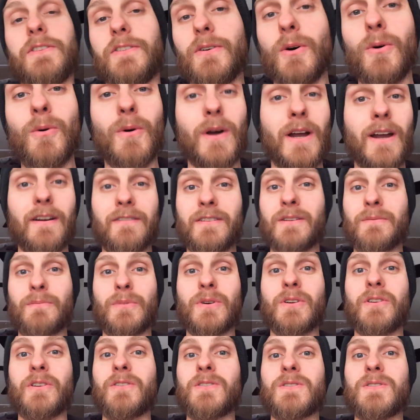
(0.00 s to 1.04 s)
Don't have to
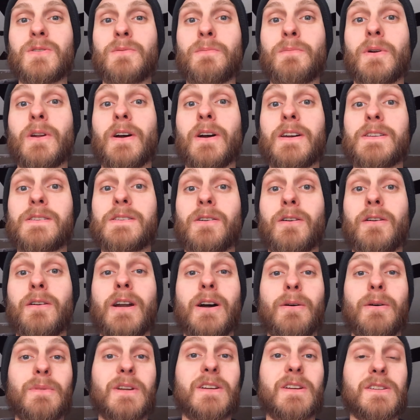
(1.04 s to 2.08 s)
bring your super nice
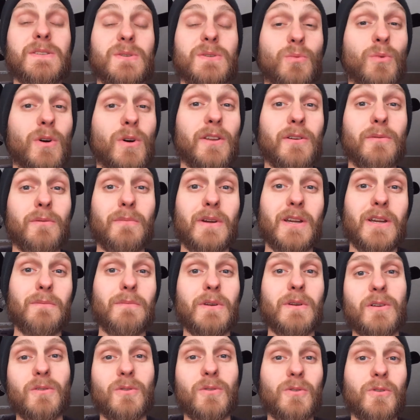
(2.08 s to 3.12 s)
car out because the weather may
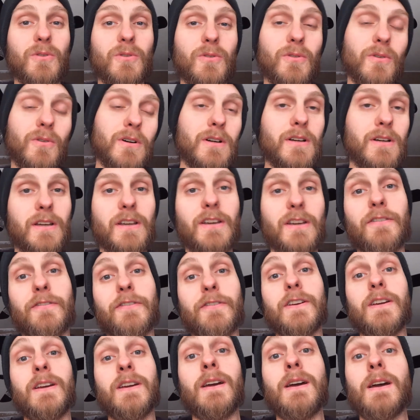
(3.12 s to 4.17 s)
be a little
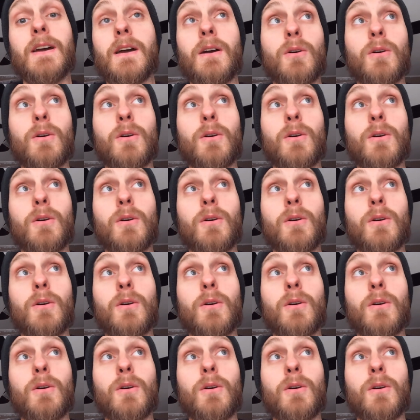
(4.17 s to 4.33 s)
iffy.